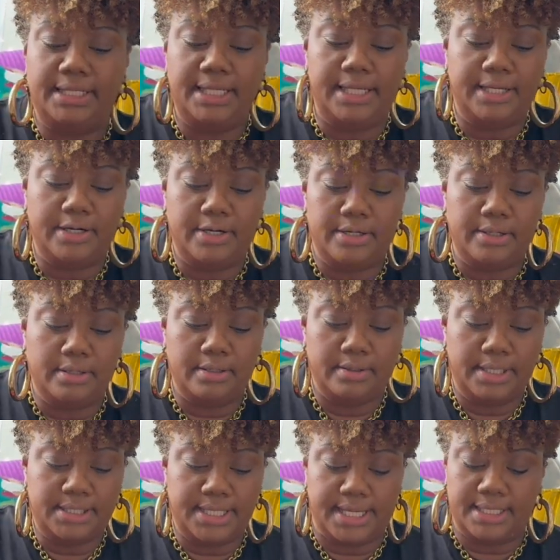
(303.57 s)
here.
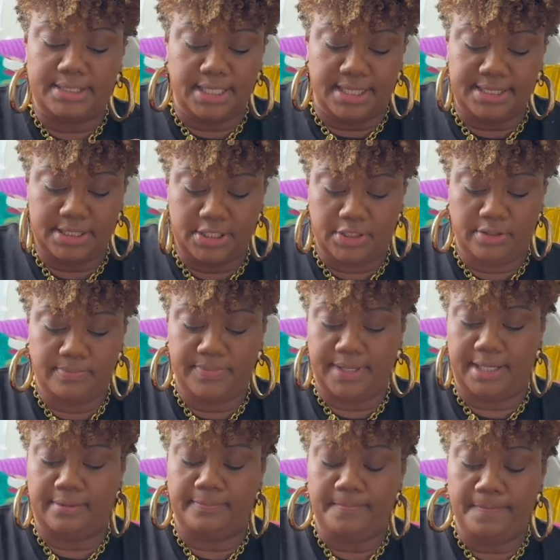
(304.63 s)
It's like a duster,
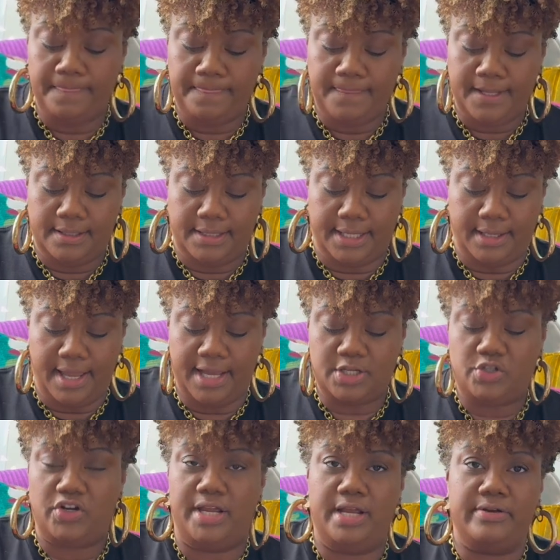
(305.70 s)
but like
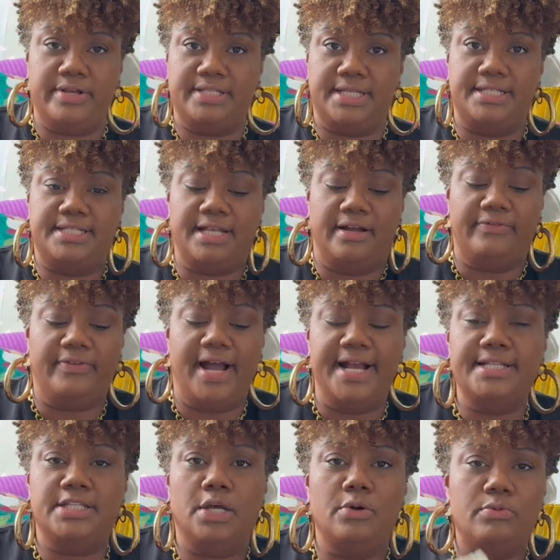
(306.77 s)
extra earrings and stuff. I
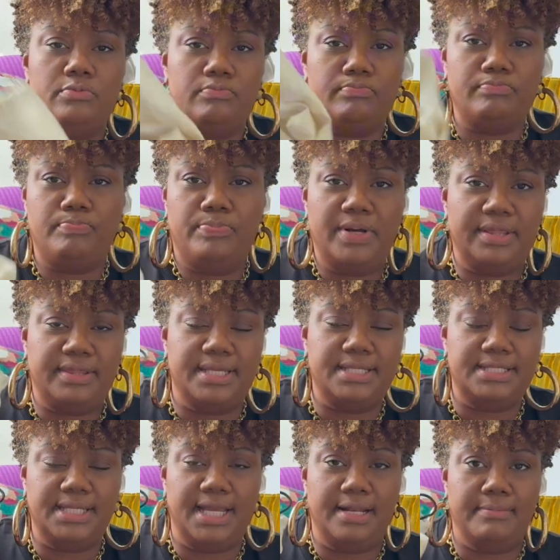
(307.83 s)
don't put
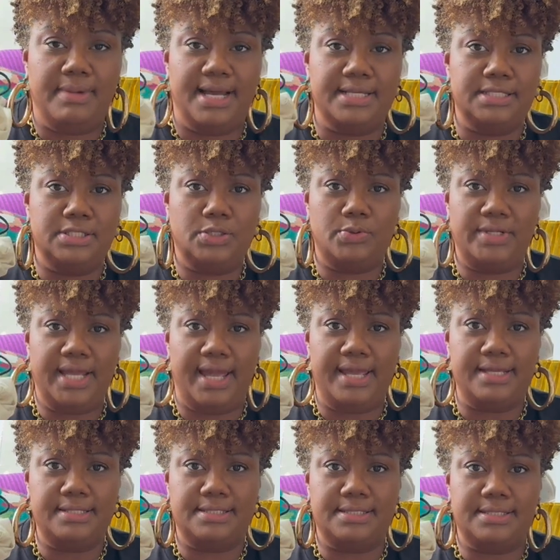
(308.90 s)
this in my
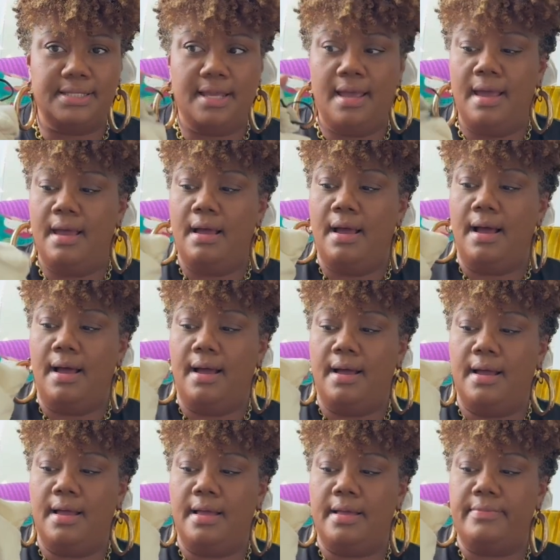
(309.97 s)
suitcase.
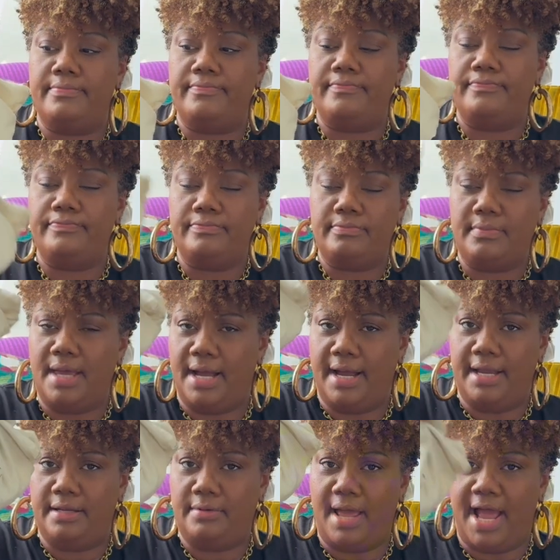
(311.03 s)
Um,
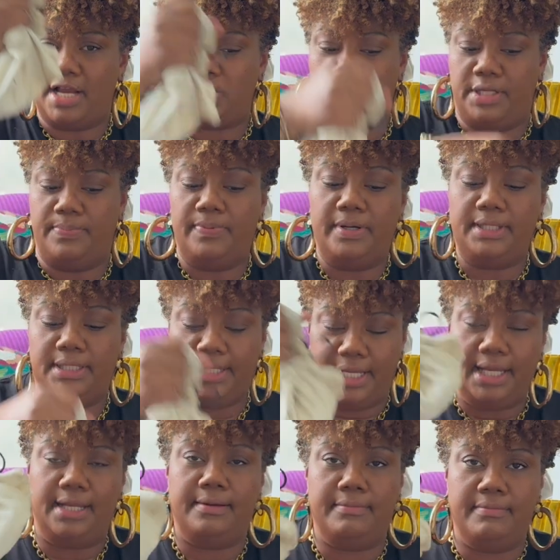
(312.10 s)
I actually put it
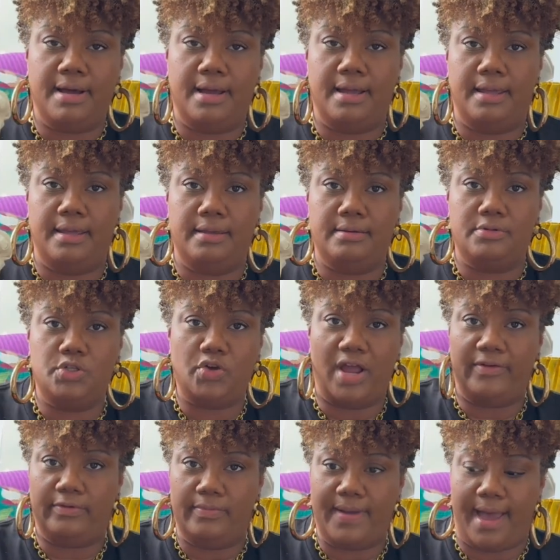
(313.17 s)
in my
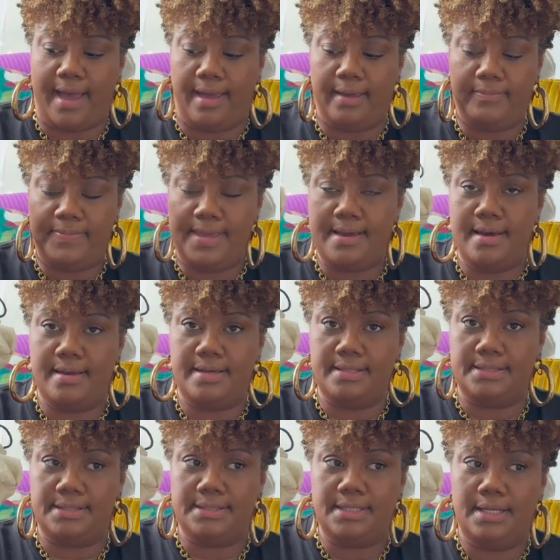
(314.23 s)
travel bag
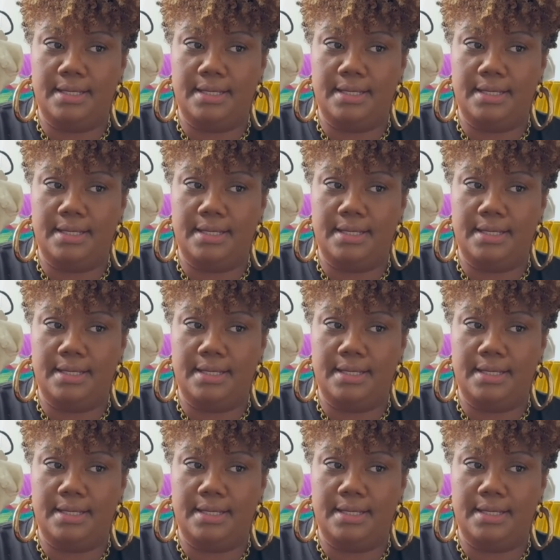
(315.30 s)
because